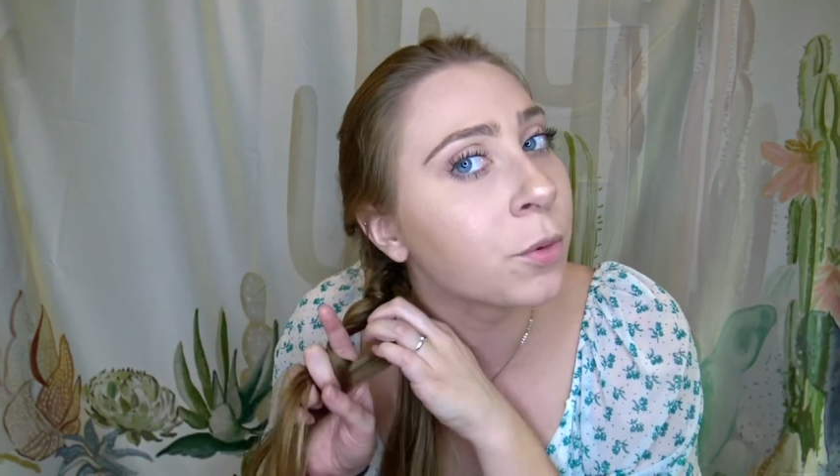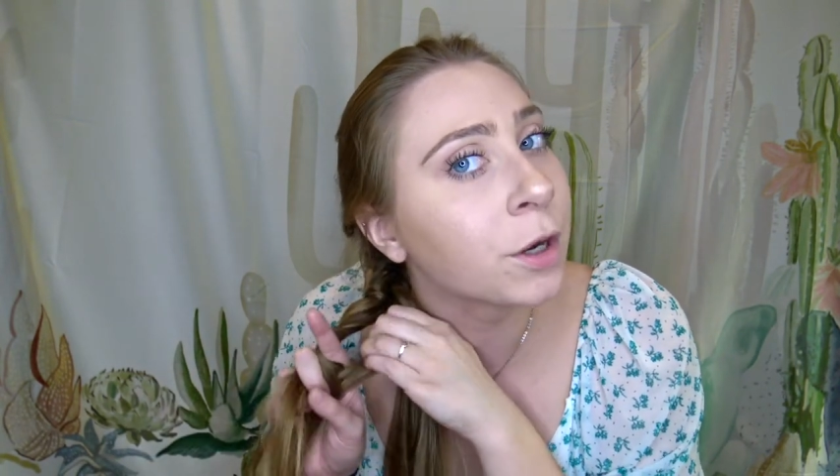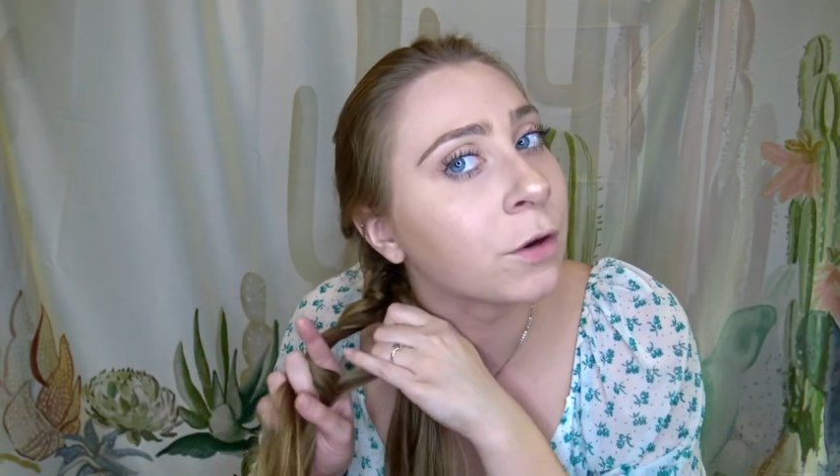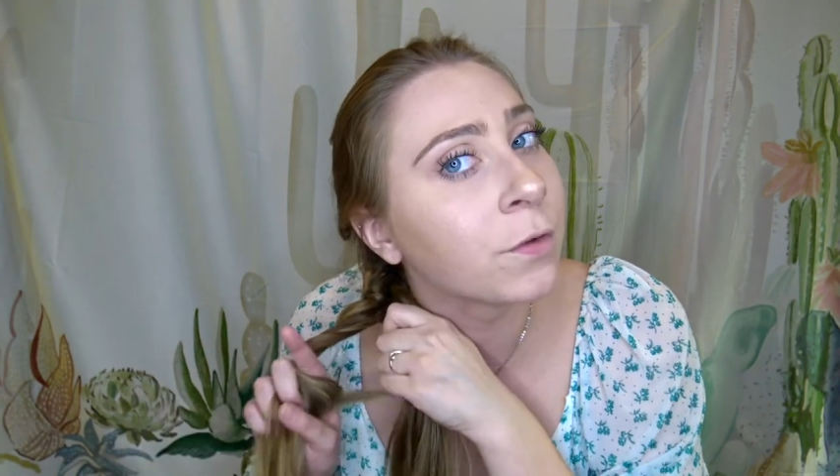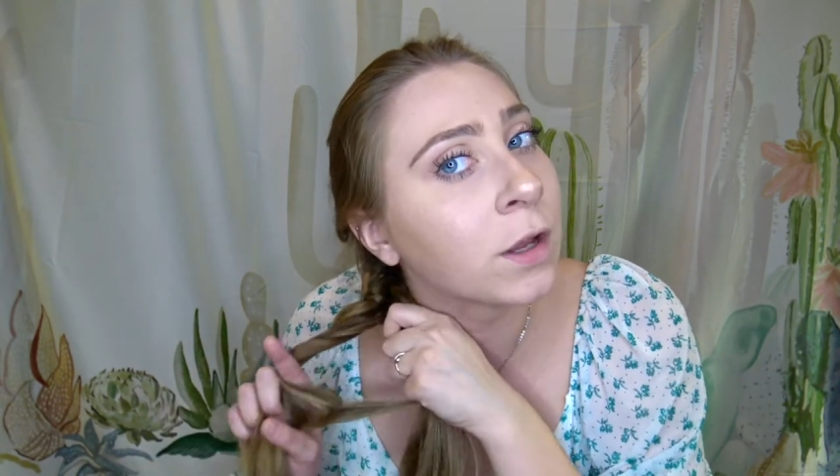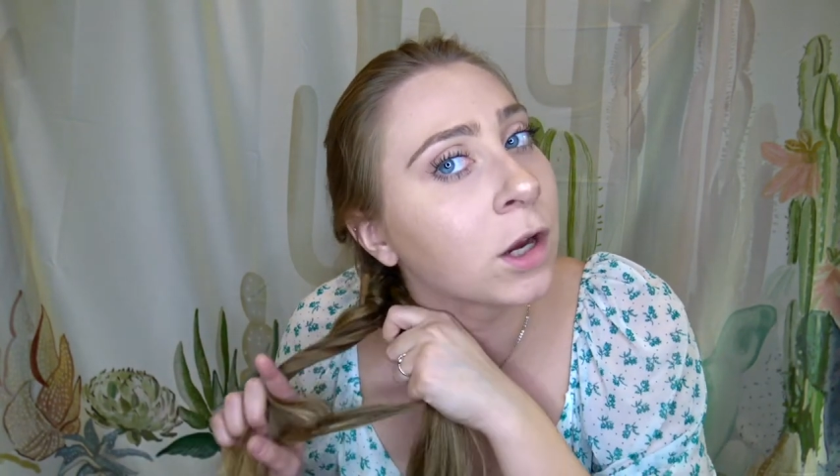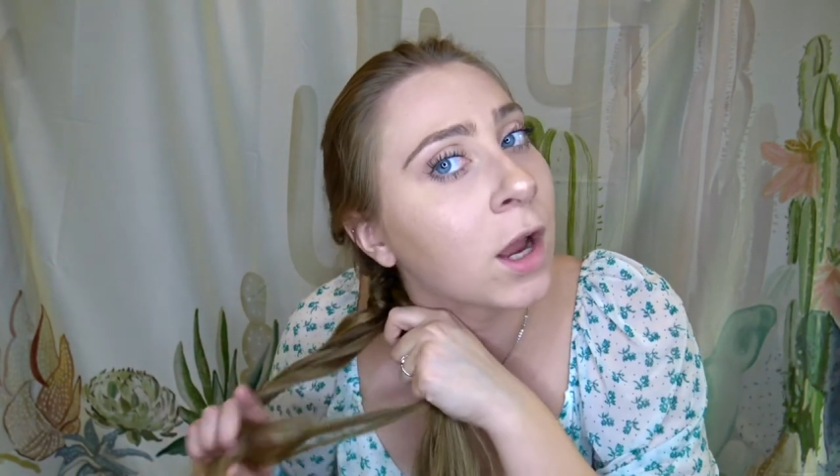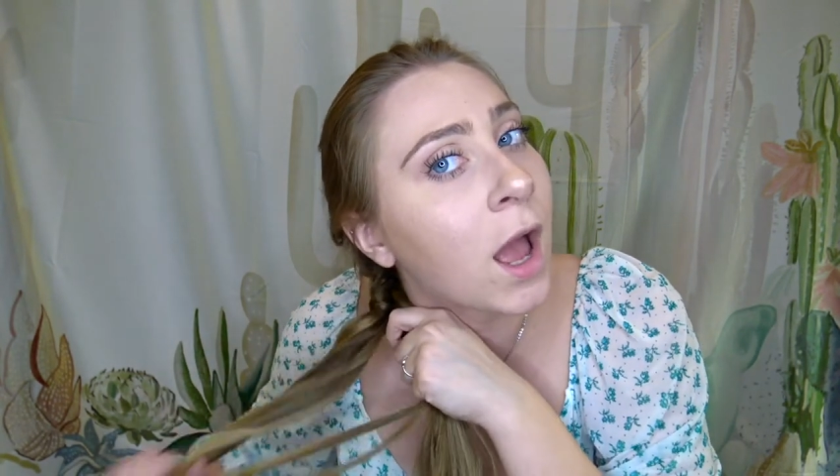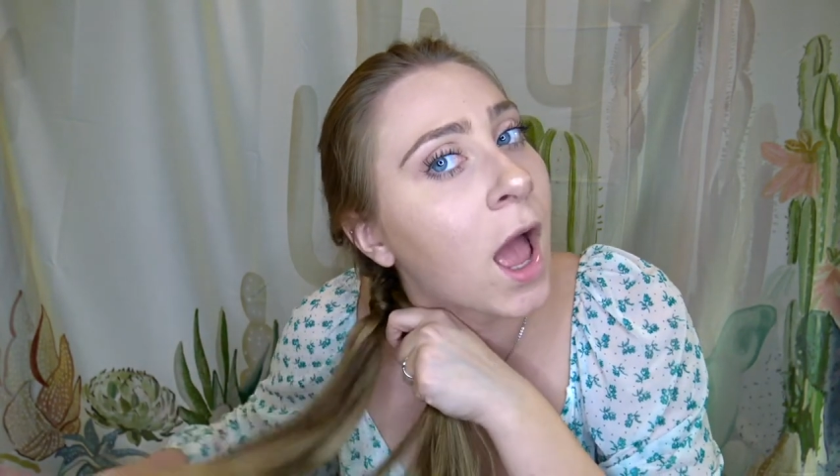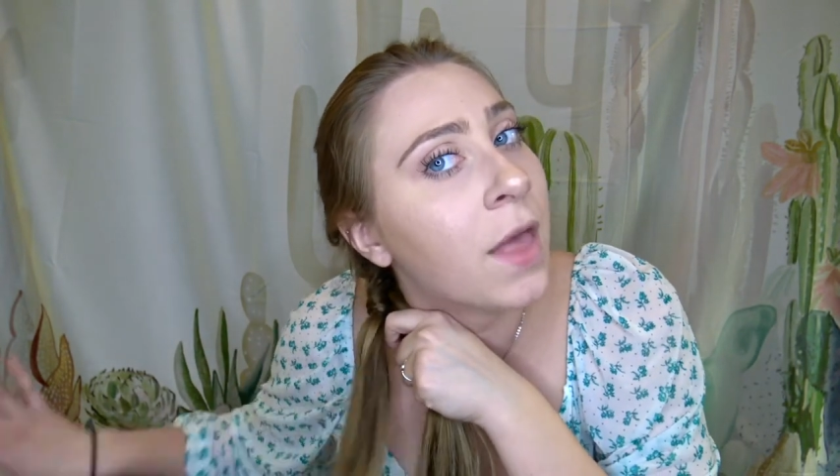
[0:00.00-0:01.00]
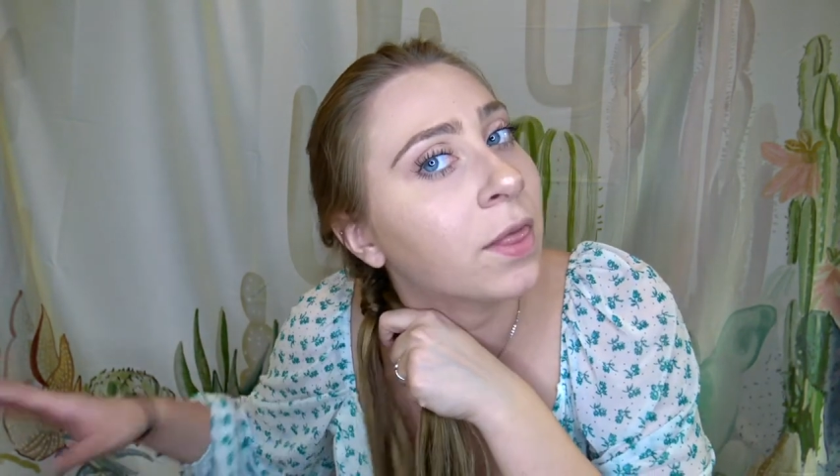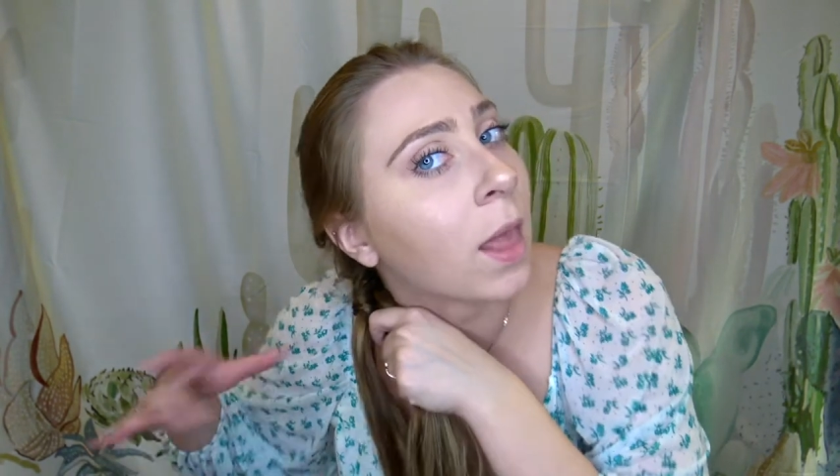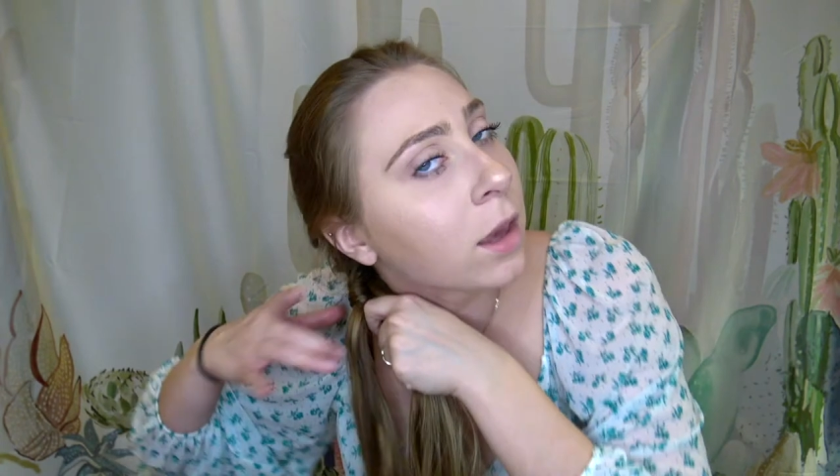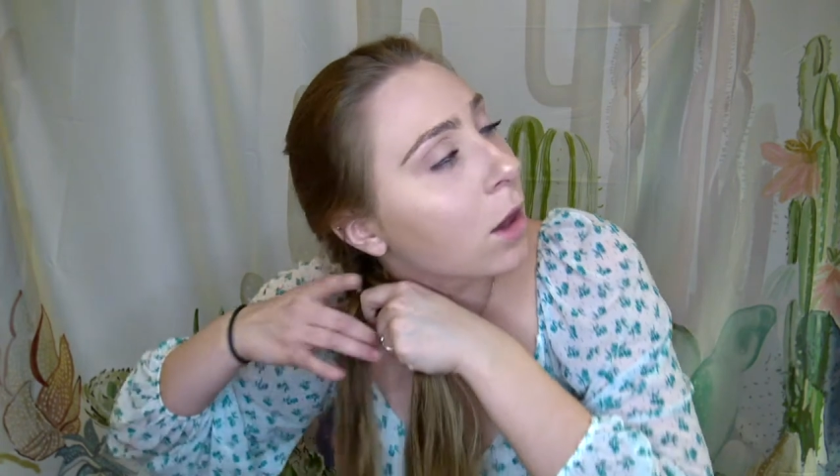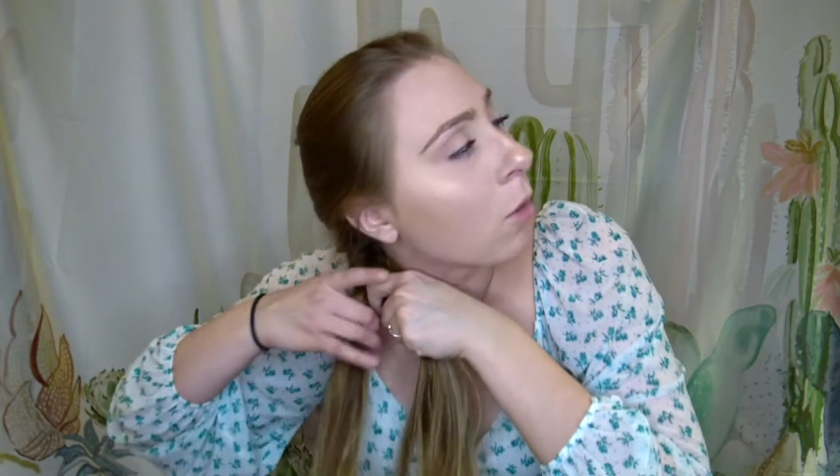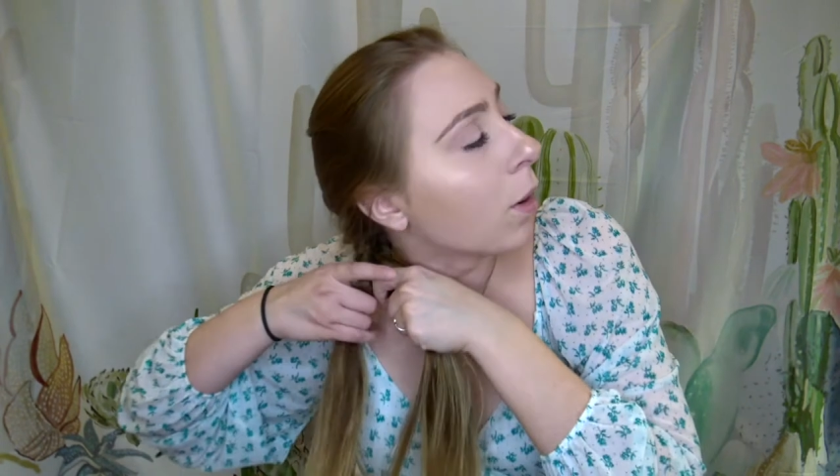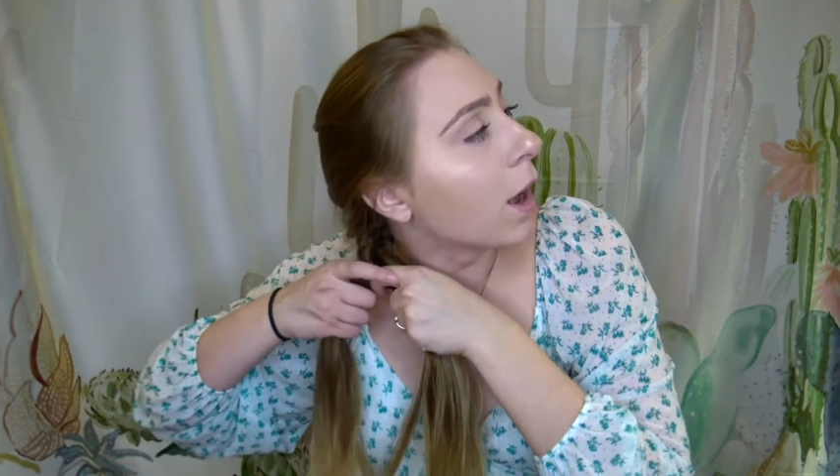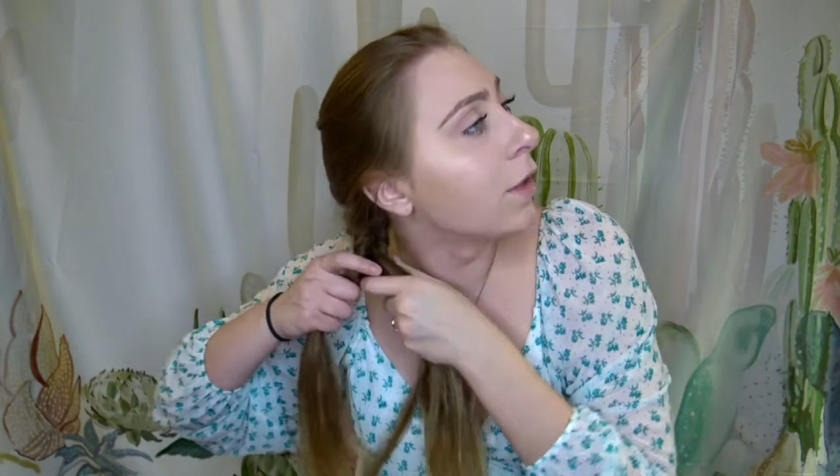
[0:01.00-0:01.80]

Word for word: pointer finger and let go.